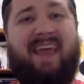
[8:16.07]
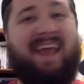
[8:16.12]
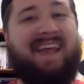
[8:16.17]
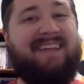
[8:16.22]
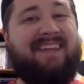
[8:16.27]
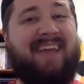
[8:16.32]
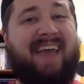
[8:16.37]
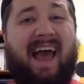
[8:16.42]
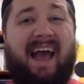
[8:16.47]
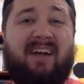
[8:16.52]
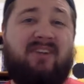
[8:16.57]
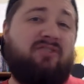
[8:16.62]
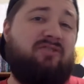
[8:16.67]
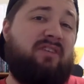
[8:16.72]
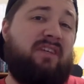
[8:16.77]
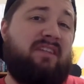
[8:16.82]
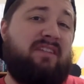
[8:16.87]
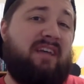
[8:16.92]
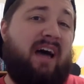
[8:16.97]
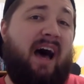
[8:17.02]
and to
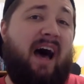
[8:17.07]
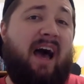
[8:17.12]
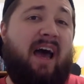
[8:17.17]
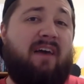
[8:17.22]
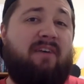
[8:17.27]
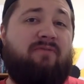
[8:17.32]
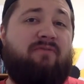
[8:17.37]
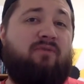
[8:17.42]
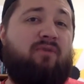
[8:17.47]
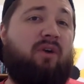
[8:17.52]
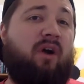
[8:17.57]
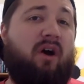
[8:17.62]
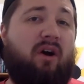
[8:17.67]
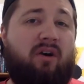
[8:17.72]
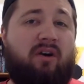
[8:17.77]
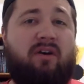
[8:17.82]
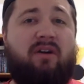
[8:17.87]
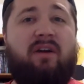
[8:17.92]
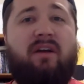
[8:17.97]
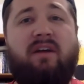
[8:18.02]
actually die for
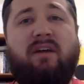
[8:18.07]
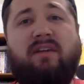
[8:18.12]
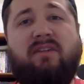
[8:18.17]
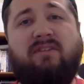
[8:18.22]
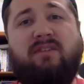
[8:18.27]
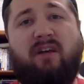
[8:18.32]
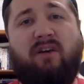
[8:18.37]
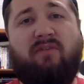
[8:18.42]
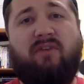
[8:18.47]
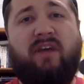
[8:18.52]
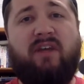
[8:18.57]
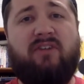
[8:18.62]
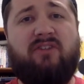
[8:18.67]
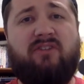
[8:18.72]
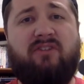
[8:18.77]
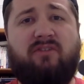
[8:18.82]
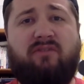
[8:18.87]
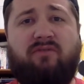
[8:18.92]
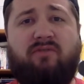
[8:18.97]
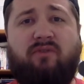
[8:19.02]
our
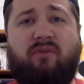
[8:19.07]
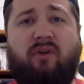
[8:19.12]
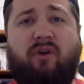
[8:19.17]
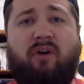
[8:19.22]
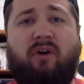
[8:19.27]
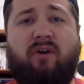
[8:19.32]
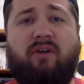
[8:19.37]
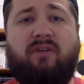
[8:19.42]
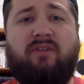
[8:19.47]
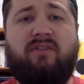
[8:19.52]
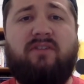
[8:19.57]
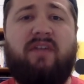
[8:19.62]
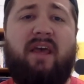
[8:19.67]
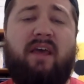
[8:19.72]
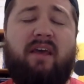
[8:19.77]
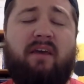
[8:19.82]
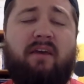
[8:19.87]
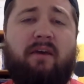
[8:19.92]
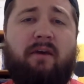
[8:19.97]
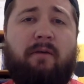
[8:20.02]
salvation for our sake.